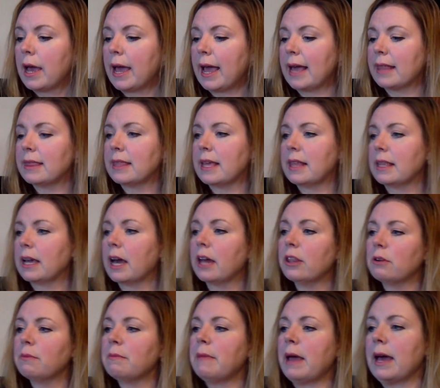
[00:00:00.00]
And then the
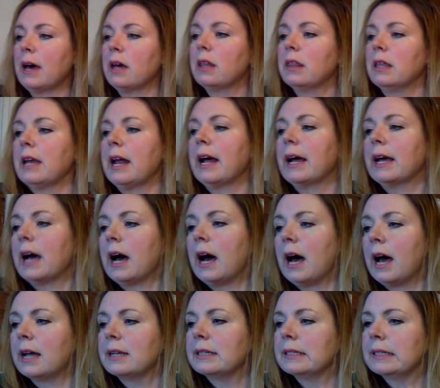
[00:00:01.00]
other mail that I
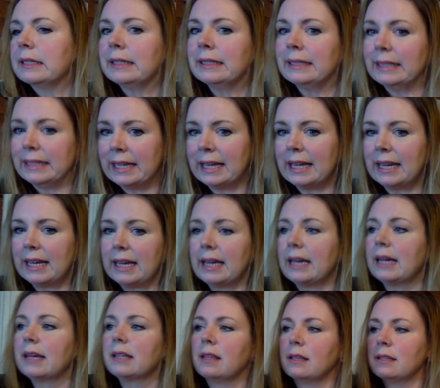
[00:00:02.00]
got,
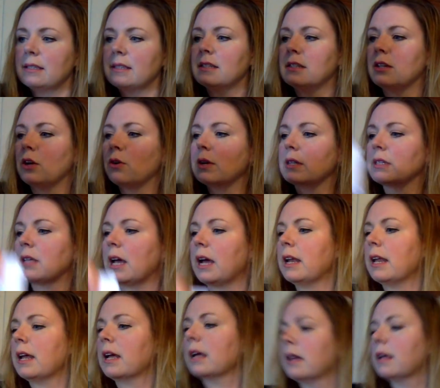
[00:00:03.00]
this is so
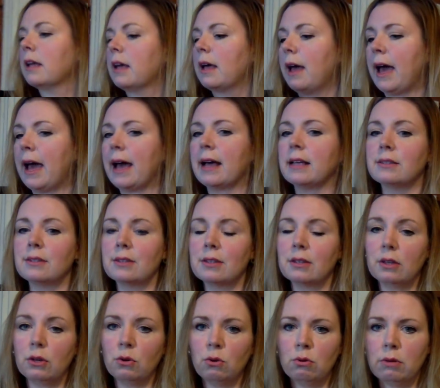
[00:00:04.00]
exciting. I
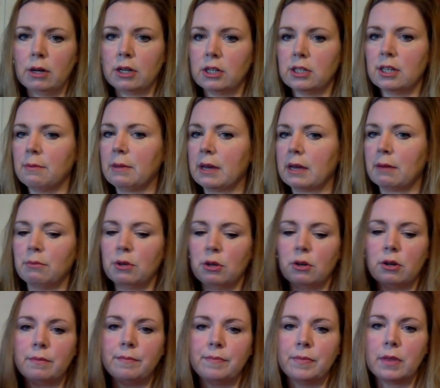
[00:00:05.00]
just hit my
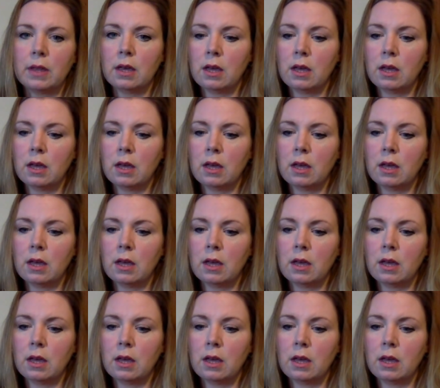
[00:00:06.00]
computer.